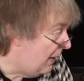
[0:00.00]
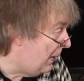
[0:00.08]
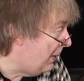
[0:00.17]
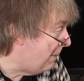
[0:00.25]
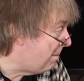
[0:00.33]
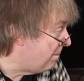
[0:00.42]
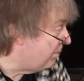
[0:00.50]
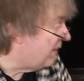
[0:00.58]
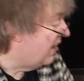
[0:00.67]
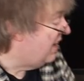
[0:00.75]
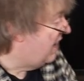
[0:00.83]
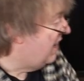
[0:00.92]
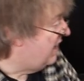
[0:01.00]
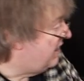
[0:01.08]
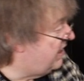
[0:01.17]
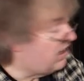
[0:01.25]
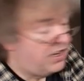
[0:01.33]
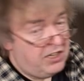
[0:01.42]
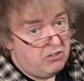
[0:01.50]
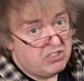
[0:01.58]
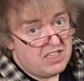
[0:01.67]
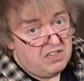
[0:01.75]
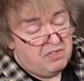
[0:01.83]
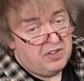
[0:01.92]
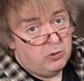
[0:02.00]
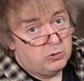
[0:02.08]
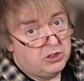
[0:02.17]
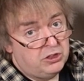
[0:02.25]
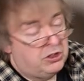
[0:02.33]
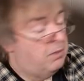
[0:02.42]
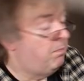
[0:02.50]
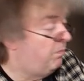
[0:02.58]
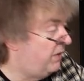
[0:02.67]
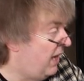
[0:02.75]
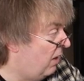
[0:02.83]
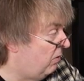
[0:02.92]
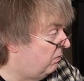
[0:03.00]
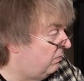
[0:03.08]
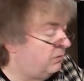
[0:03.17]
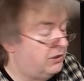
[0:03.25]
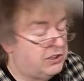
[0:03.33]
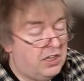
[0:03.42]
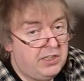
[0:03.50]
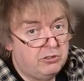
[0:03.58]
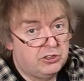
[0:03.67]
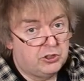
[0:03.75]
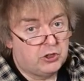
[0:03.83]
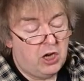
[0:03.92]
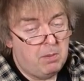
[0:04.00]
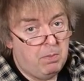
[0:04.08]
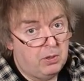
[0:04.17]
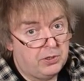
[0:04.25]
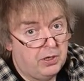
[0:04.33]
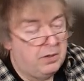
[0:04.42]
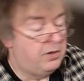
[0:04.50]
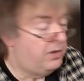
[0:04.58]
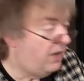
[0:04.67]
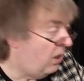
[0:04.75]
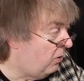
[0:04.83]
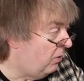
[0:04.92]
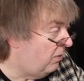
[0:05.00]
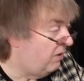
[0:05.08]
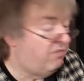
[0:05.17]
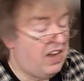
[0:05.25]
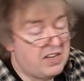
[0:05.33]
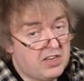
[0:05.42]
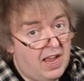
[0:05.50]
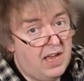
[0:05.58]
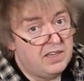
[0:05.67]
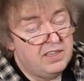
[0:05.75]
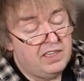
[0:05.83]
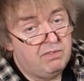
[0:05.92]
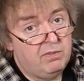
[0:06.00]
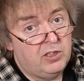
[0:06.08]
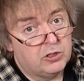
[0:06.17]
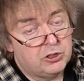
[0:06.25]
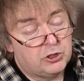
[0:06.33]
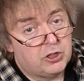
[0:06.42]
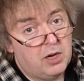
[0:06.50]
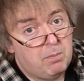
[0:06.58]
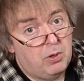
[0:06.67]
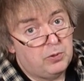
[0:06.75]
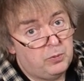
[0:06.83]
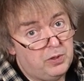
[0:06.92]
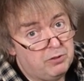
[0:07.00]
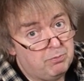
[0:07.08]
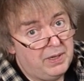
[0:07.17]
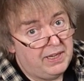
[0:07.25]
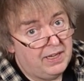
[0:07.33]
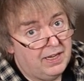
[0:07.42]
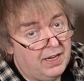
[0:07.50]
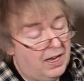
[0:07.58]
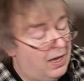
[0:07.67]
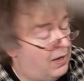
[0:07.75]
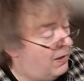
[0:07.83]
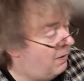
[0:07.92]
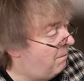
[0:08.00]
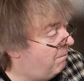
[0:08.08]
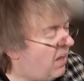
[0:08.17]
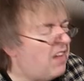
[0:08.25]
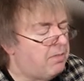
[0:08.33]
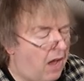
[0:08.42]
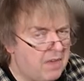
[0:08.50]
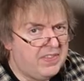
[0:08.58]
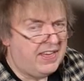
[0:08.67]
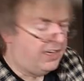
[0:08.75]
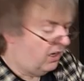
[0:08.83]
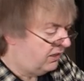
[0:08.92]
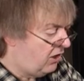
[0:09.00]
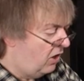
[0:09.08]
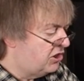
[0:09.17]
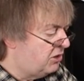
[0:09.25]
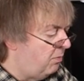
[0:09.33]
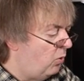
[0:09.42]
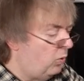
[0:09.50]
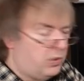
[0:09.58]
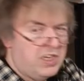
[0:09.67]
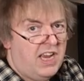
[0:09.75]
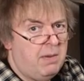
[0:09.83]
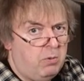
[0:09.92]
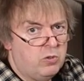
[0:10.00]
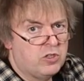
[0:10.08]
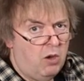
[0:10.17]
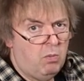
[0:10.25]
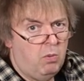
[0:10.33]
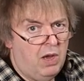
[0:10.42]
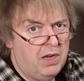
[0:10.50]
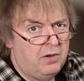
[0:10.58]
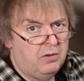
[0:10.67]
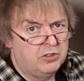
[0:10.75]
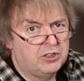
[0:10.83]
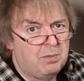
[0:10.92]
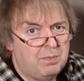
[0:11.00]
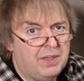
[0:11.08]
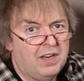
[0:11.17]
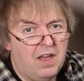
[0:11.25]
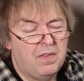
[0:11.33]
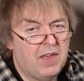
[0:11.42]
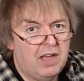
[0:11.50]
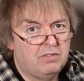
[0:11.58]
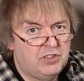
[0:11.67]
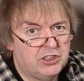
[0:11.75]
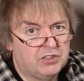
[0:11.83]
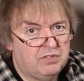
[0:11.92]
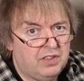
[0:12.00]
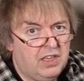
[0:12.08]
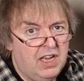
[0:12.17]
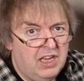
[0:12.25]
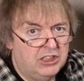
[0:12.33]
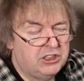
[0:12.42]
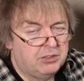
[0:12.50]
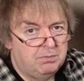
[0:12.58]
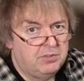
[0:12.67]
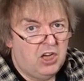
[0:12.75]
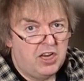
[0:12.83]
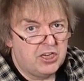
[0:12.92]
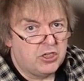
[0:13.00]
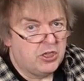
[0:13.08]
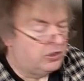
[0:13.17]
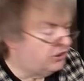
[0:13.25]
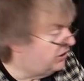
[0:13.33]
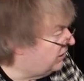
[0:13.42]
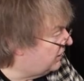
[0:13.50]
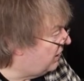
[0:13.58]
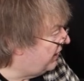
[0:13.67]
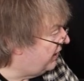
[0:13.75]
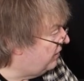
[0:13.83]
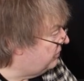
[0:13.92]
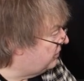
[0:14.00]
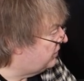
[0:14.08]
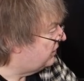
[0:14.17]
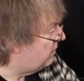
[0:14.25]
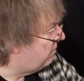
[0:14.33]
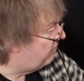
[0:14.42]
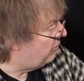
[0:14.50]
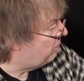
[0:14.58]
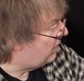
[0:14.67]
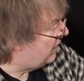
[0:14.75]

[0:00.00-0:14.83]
Did I use any filters? No. Did I use a tripod? No. In fact, I hadn't even got a tripod with me. I think I'd got a small tabletop one or something like that, just for some night shots that I used some few